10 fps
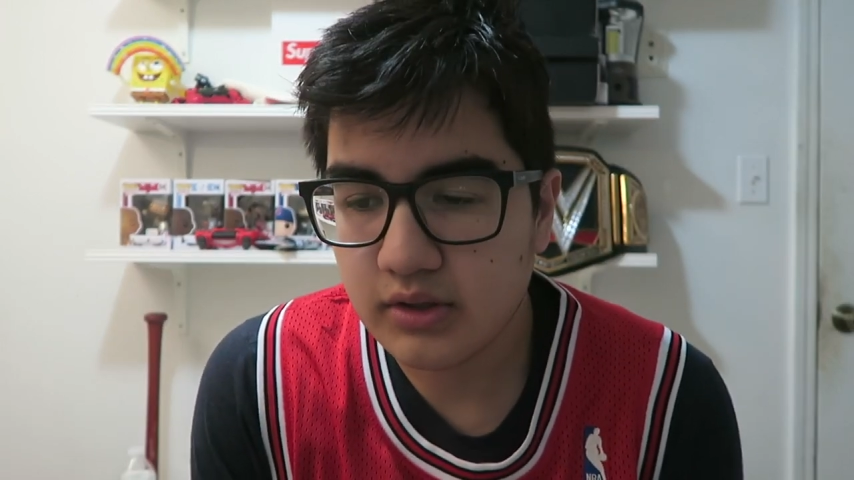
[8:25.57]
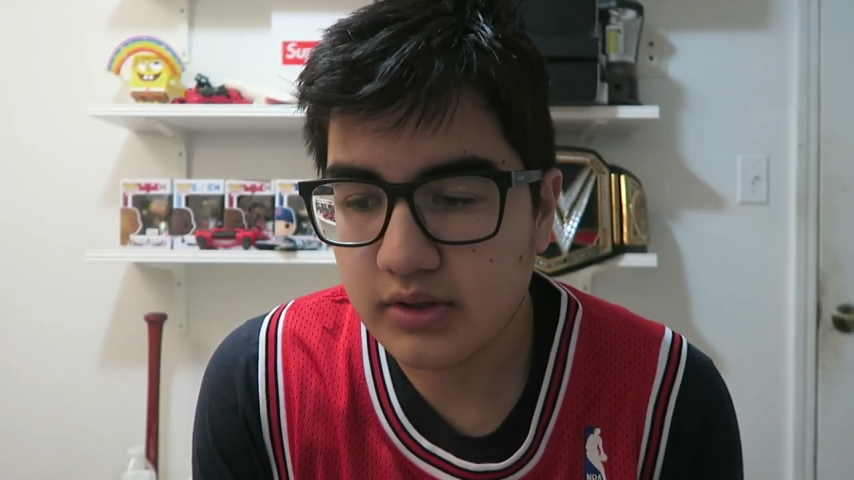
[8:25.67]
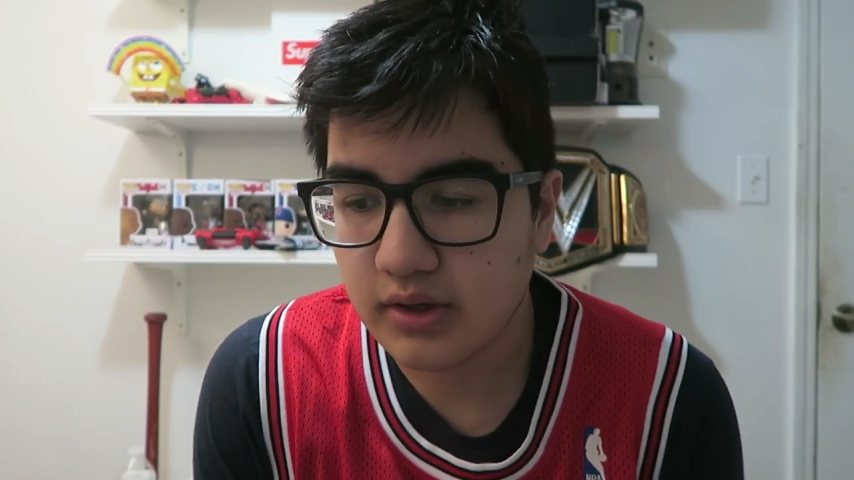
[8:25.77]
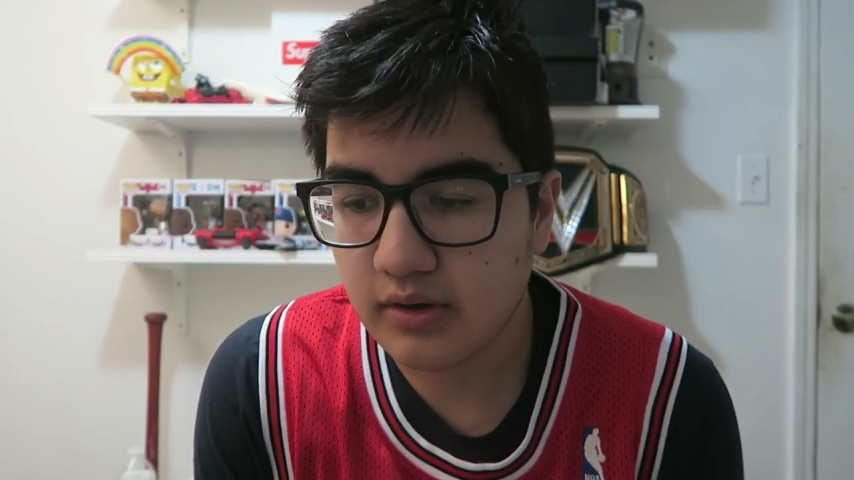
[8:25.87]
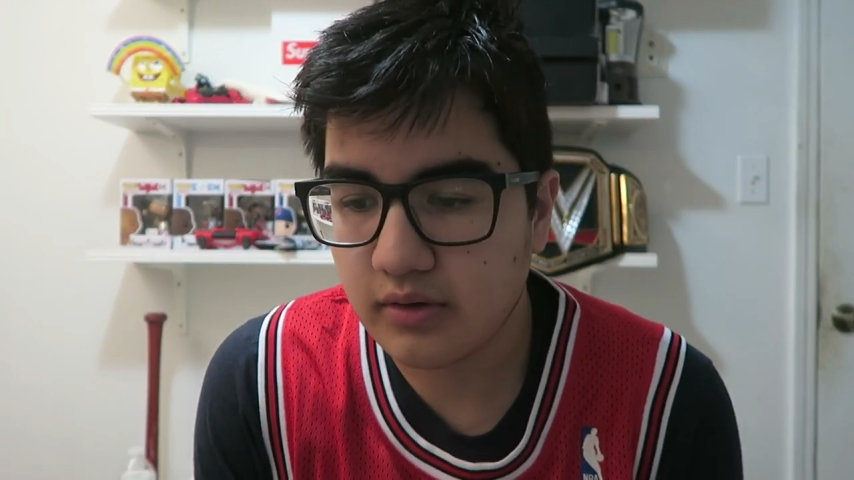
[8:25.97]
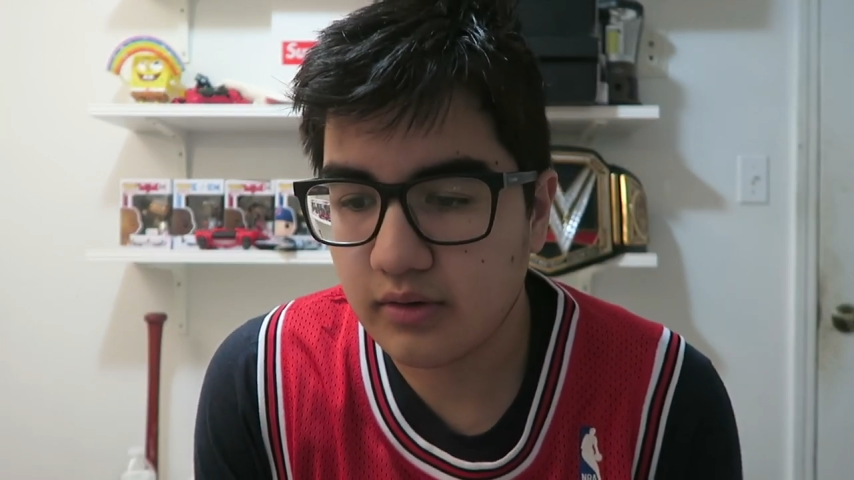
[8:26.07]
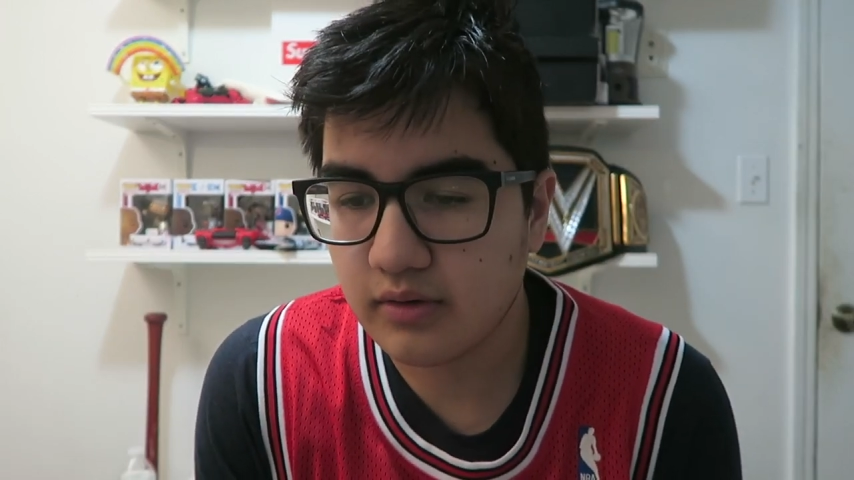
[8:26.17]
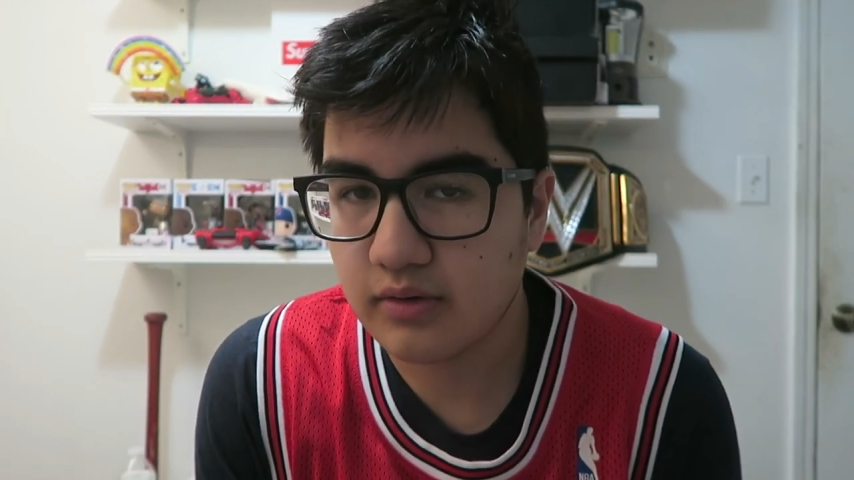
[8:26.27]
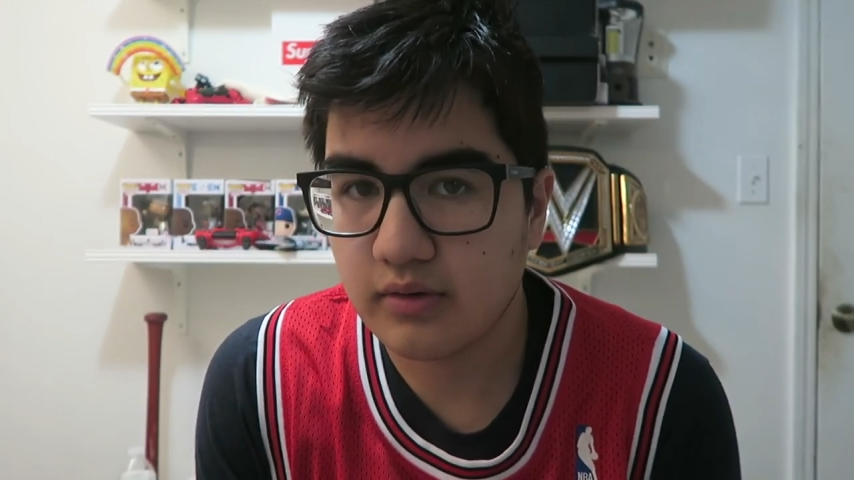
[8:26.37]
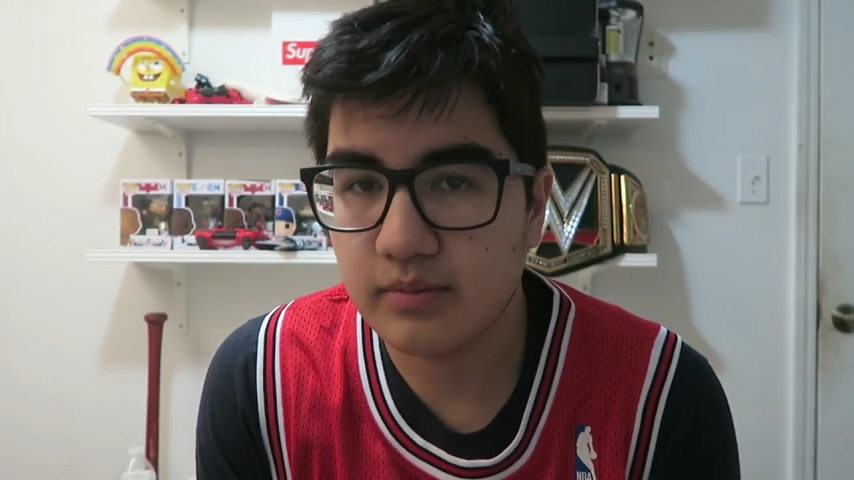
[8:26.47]

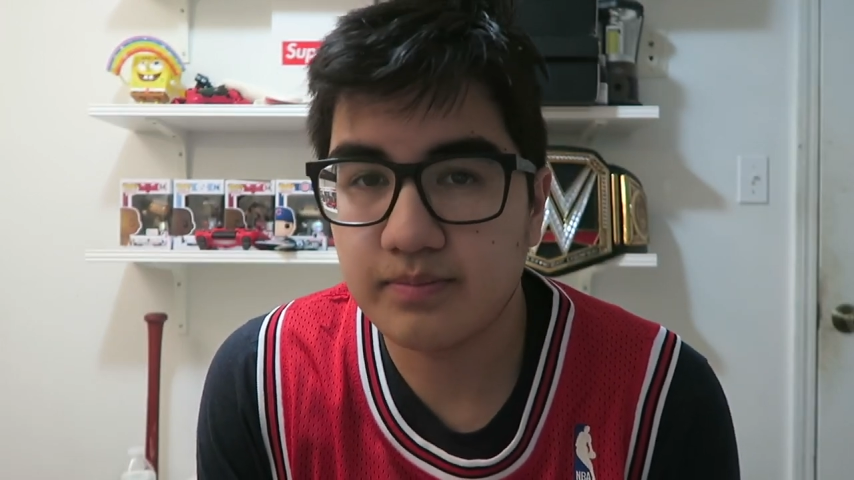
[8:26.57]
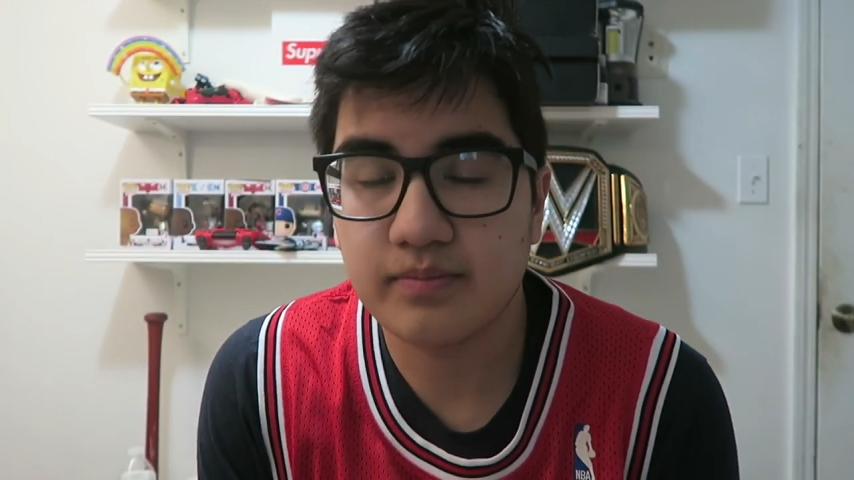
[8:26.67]
So